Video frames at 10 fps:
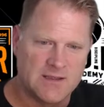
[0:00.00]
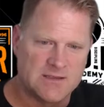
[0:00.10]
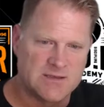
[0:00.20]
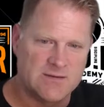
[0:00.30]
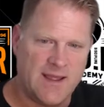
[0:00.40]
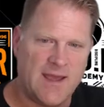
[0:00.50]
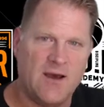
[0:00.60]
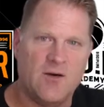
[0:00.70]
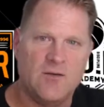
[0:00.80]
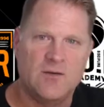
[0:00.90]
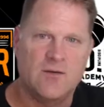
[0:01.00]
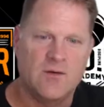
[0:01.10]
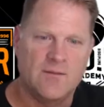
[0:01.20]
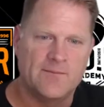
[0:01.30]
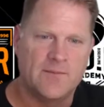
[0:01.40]
So now
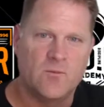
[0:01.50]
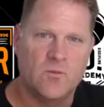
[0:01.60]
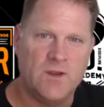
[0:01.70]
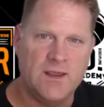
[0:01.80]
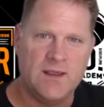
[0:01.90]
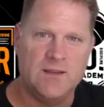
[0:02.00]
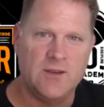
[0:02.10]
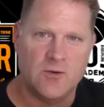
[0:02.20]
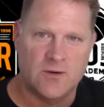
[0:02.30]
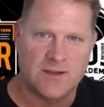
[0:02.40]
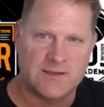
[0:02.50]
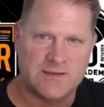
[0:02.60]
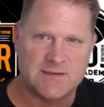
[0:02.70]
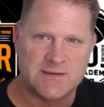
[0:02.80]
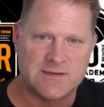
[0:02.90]
we
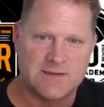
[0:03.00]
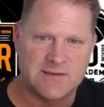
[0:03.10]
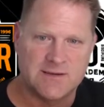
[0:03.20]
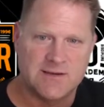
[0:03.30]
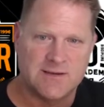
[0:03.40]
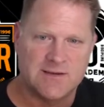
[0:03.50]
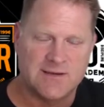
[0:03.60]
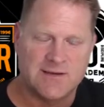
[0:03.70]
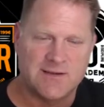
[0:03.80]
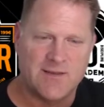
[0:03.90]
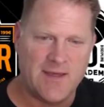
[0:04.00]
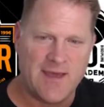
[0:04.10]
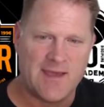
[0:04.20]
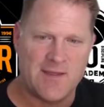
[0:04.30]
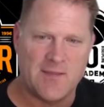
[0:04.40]
notice
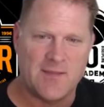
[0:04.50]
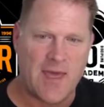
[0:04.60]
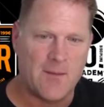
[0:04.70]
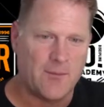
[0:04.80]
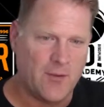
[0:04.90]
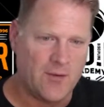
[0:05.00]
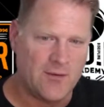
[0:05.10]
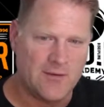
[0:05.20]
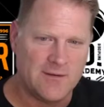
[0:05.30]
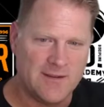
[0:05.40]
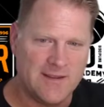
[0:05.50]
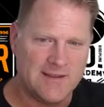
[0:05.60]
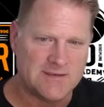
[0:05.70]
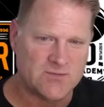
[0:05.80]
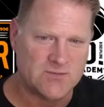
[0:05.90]
that that ball
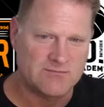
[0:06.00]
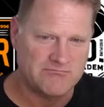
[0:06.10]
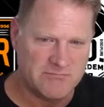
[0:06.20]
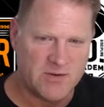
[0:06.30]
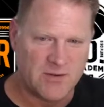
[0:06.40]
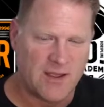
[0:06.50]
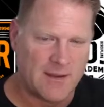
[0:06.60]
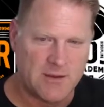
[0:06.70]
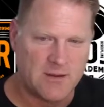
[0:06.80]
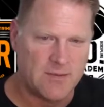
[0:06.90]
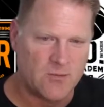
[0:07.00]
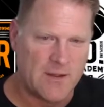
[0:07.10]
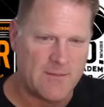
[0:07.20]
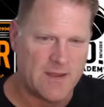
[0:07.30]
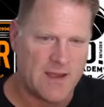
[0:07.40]
is, I'm going to be
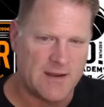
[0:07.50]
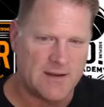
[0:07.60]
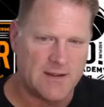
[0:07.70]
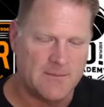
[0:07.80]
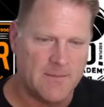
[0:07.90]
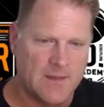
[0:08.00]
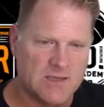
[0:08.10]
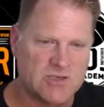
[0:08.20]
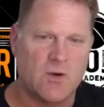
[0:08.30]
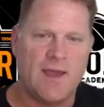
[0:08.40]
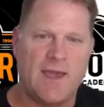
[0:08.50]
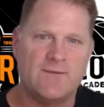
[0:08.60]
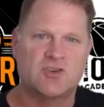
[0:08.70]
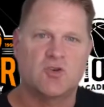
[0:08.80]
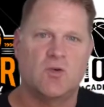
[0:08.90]
right behind it. So I have
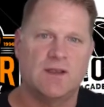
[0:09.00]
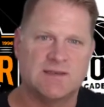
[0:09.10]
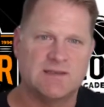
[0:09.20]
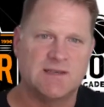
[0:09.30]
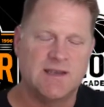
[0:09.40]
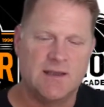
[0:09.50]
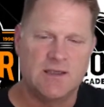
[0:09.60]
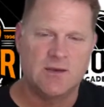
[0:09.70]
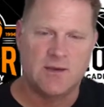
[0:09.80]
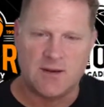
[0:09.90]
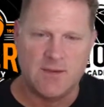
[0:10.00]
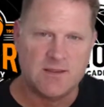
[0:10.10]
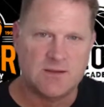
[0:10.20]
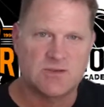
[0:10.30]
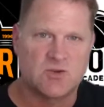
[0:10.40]
a choice. You got to
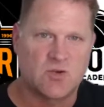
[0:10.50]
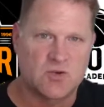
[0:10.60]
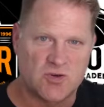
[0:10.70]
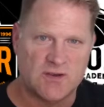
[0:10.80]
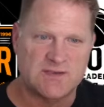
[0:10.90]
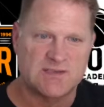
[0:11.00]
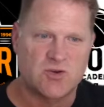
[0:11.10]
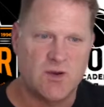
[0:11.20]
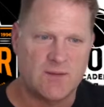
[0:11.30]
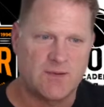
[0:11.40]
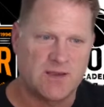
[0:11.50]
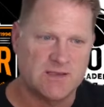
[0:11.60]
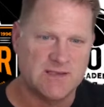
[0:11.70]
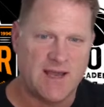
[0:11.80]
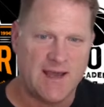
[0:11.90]
make those choices quick
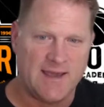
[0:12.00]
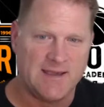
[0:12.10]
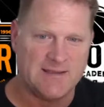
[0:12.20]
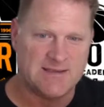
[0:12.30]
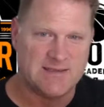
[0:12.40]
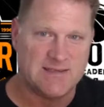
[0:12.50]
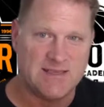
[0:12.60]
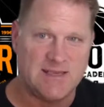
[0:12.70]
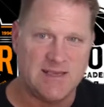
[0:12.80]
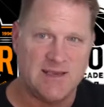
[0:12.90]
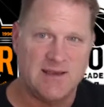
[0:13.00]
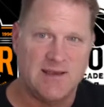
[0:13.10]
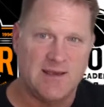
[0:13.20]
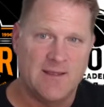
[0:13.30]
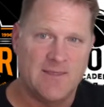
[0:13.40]
because I can see
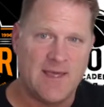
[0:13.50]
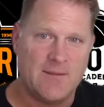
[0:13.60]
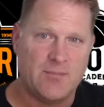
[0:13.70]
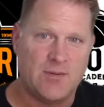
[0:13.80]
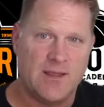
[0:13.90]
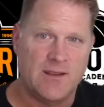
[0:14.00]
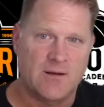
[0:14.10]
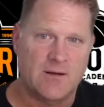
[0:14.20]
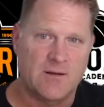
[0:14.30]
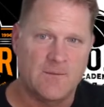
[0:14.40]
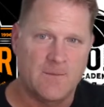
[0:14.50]
that player